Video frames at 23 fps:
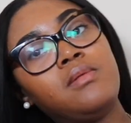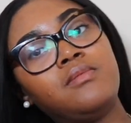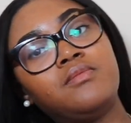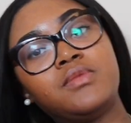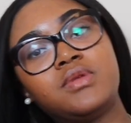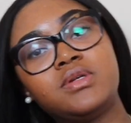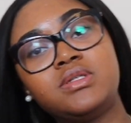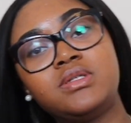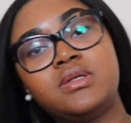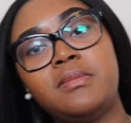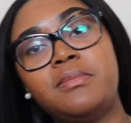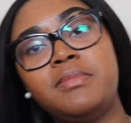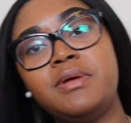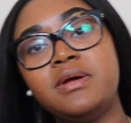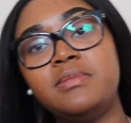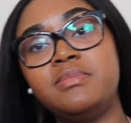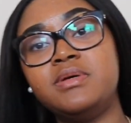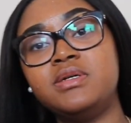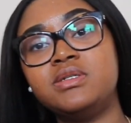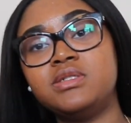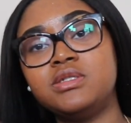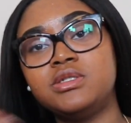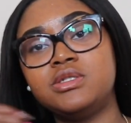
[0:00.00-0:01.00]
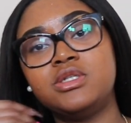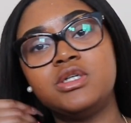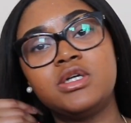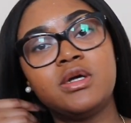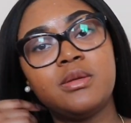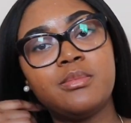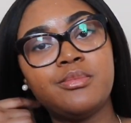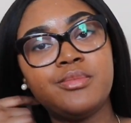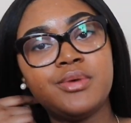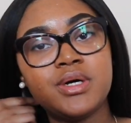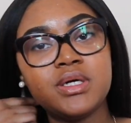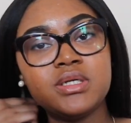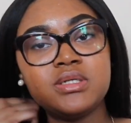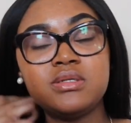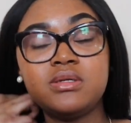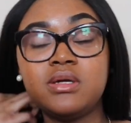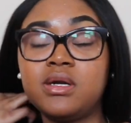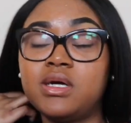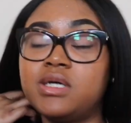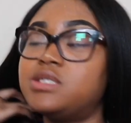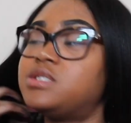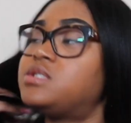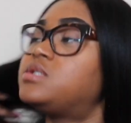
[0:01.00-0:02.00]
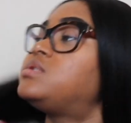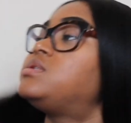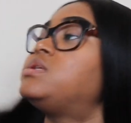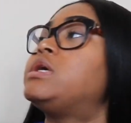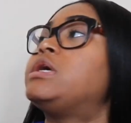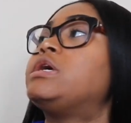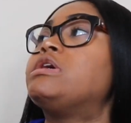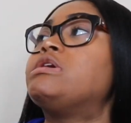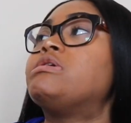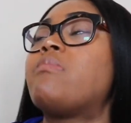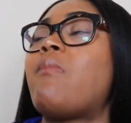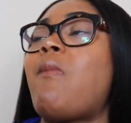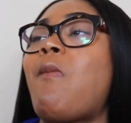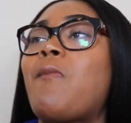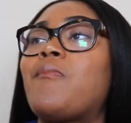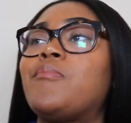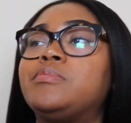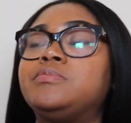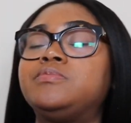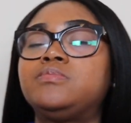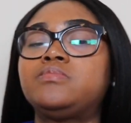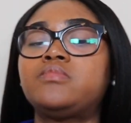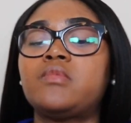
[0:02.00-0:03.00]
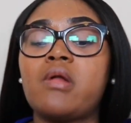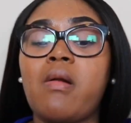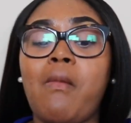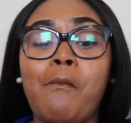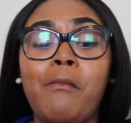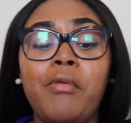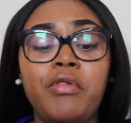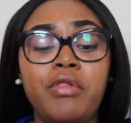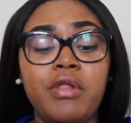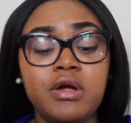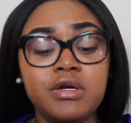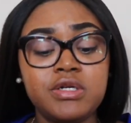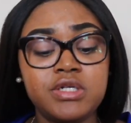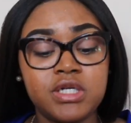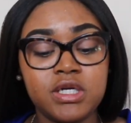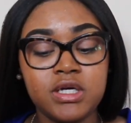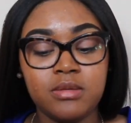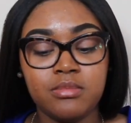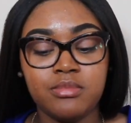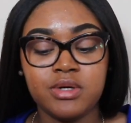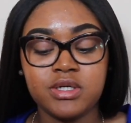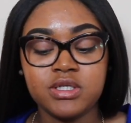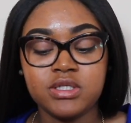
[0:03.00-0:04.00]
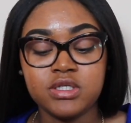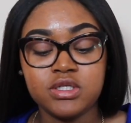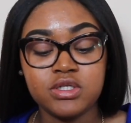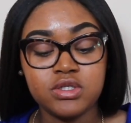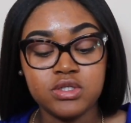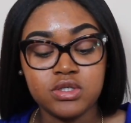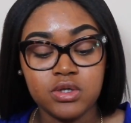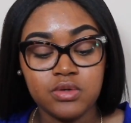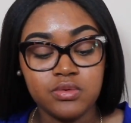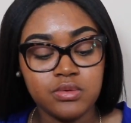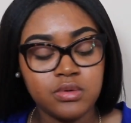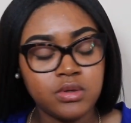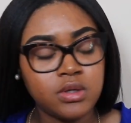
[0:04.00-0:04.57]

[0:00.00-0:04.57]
That's a big piece of chicken breast that I just ate. But their chicken breast is so...